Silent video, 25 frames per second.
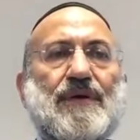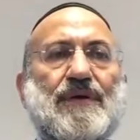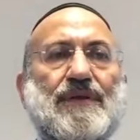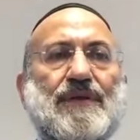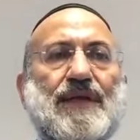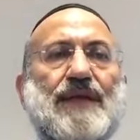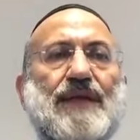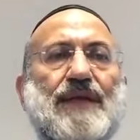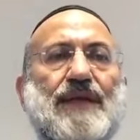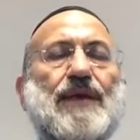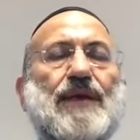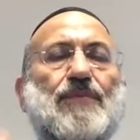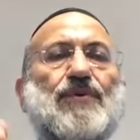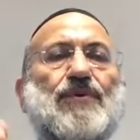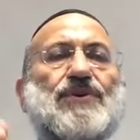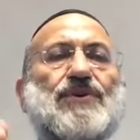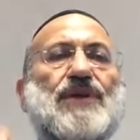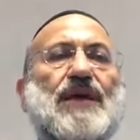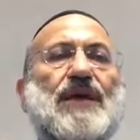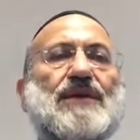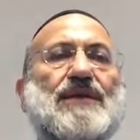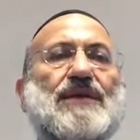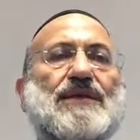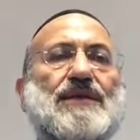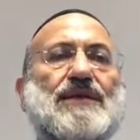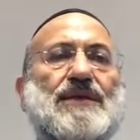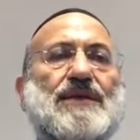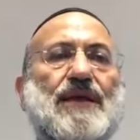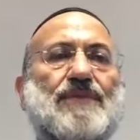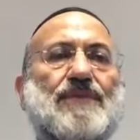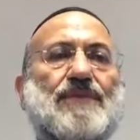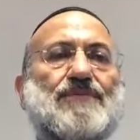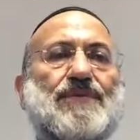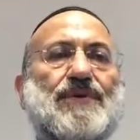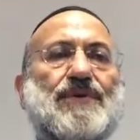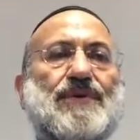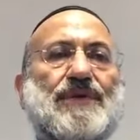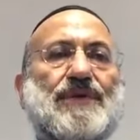then he would take the step,
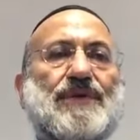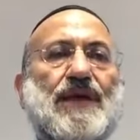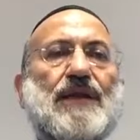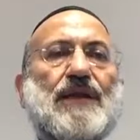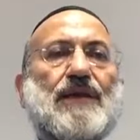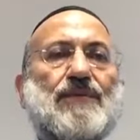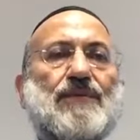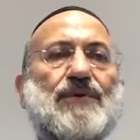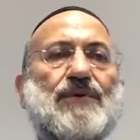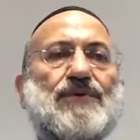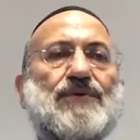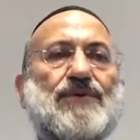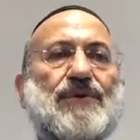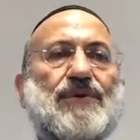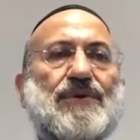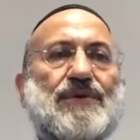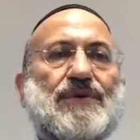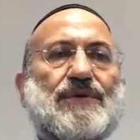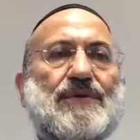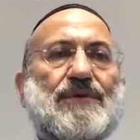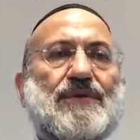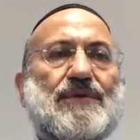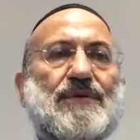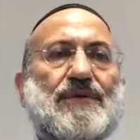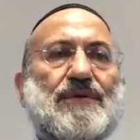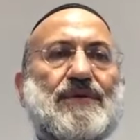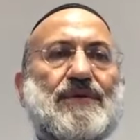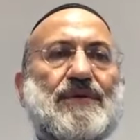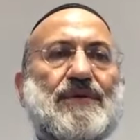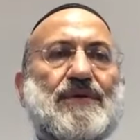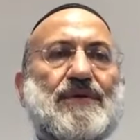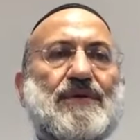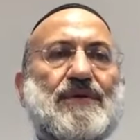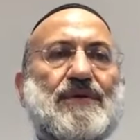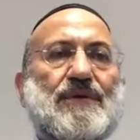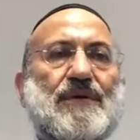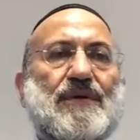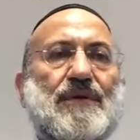then he would do
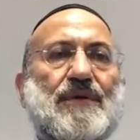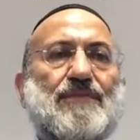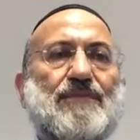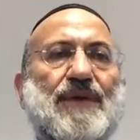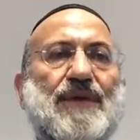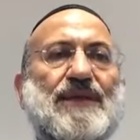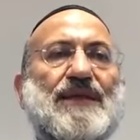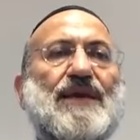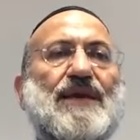it.